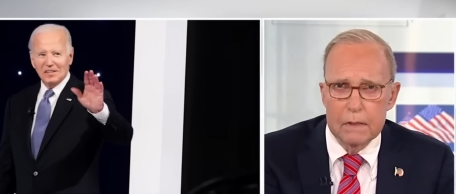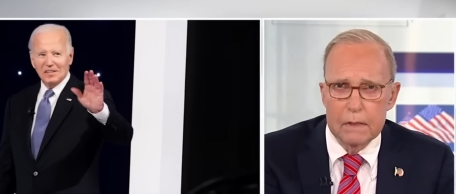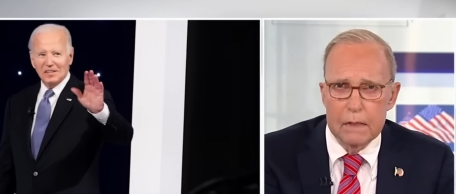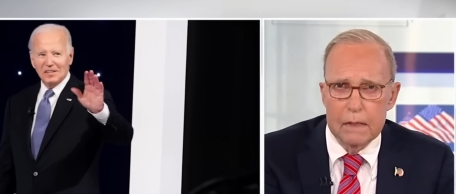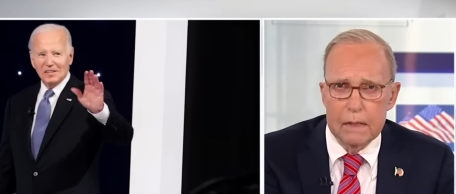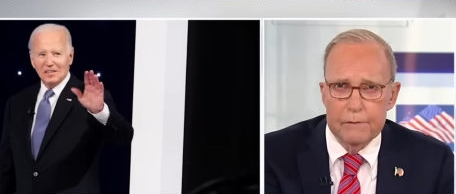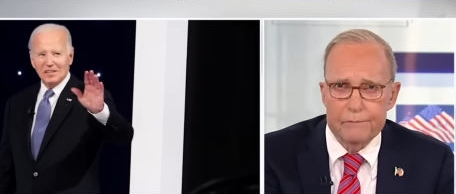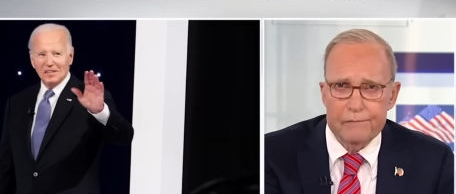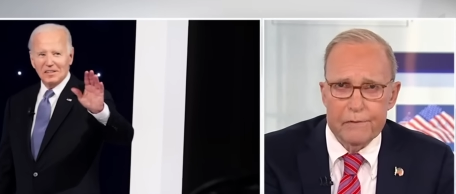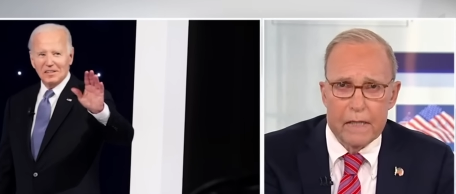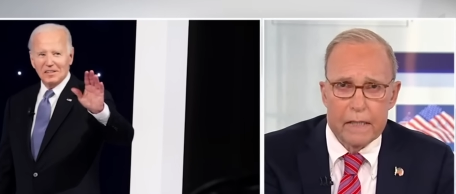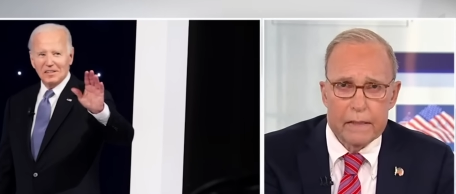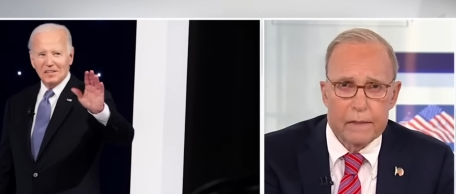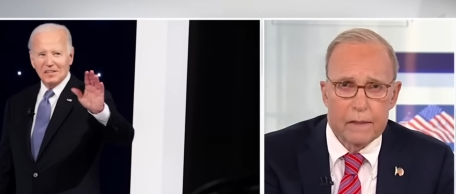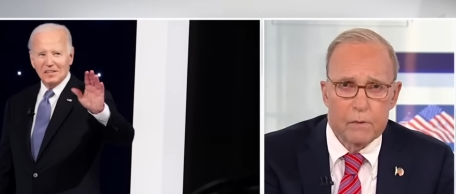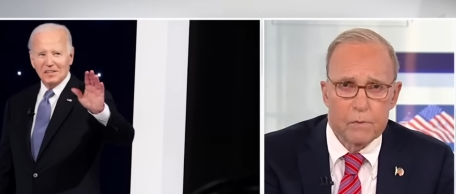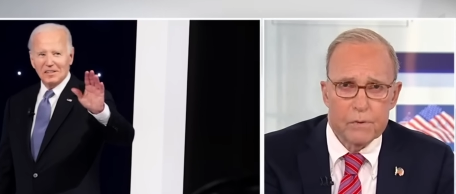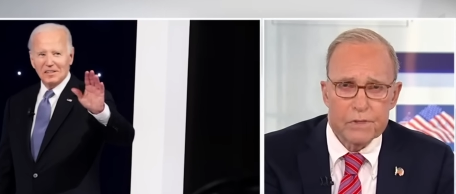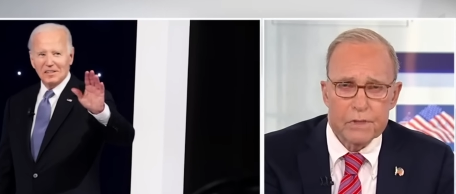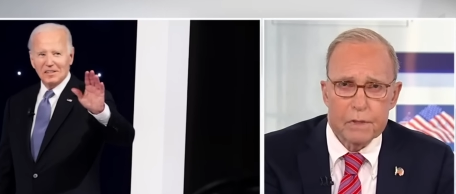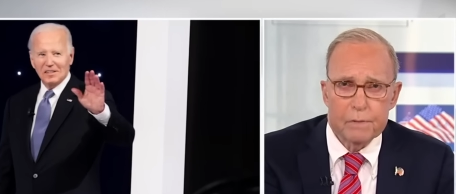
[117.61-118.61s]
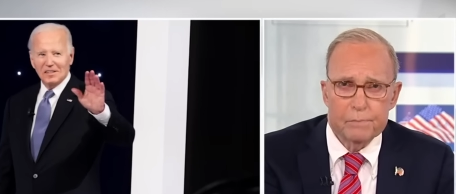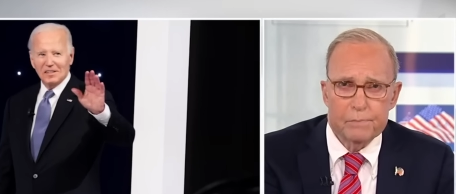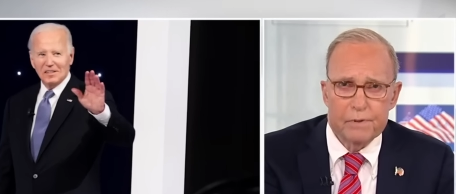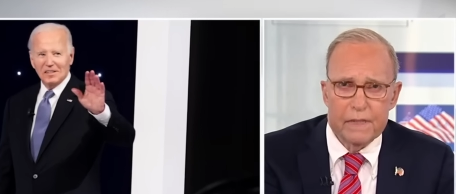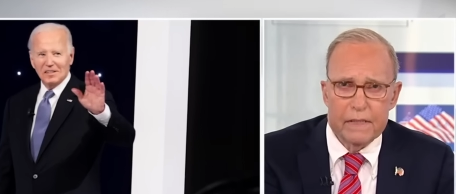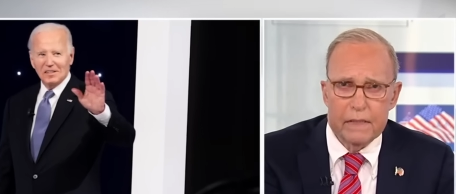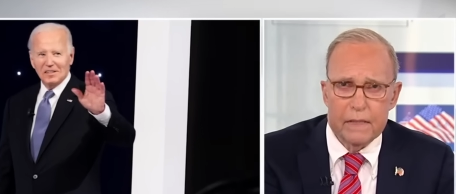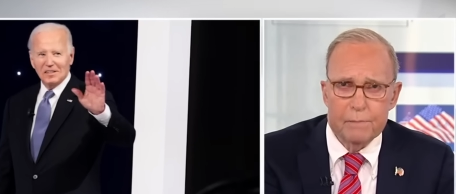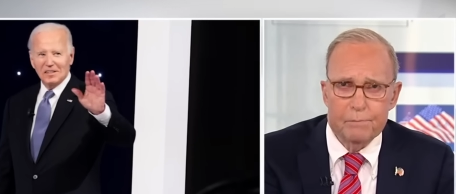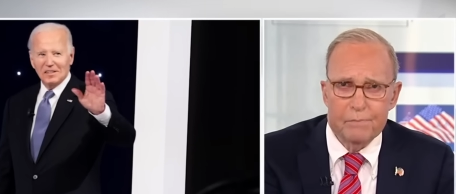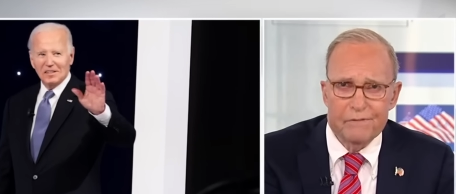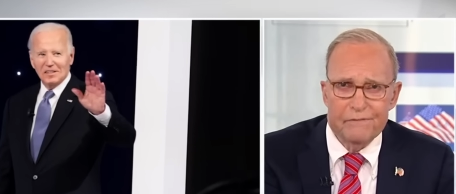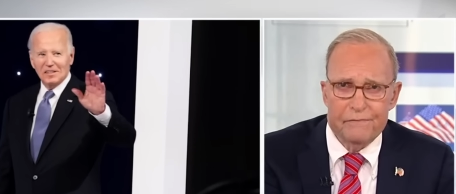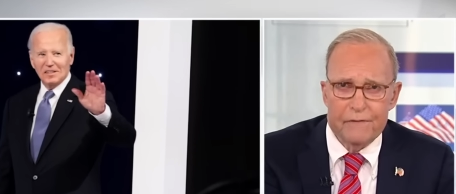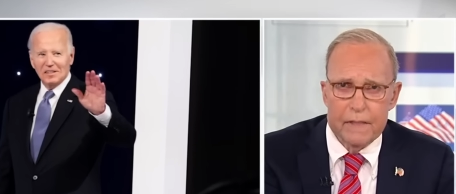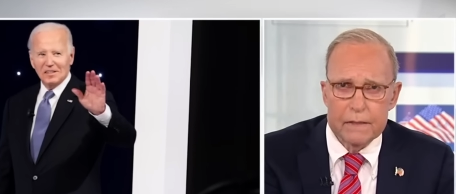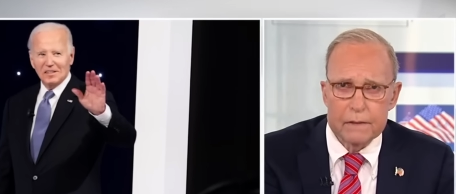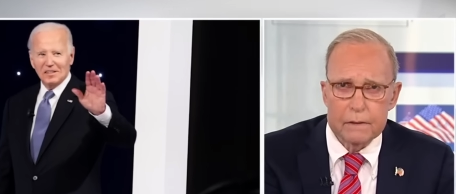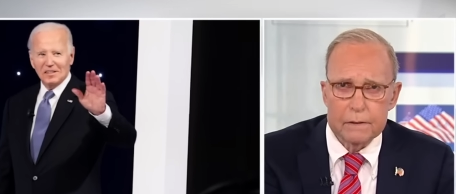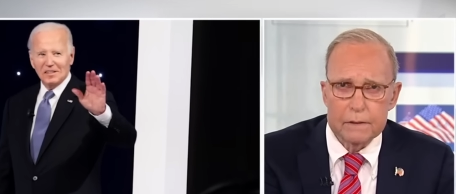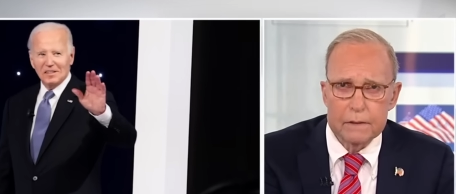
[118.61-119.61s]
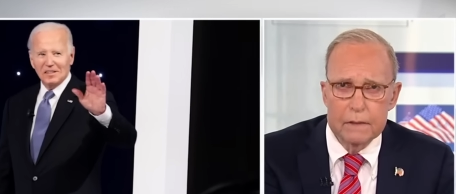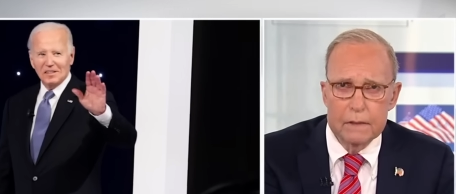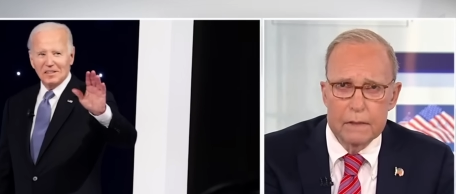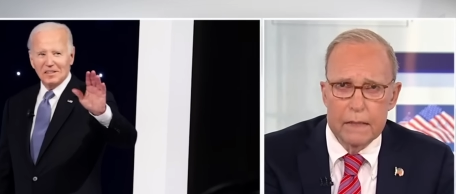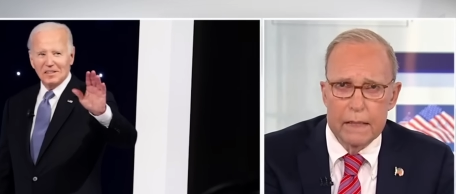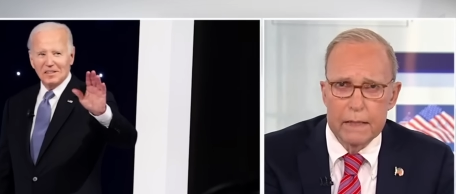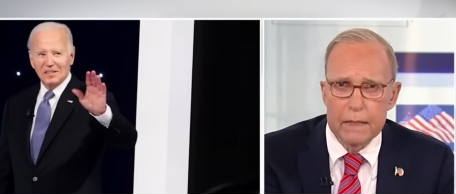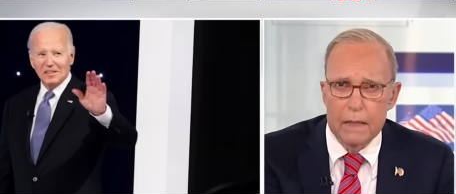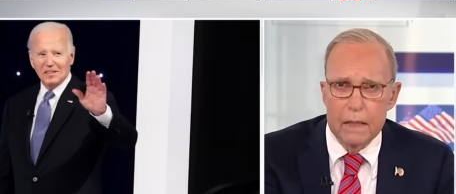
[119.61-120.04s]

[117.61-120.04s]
Speaker 1: and frankly was completely befuddled and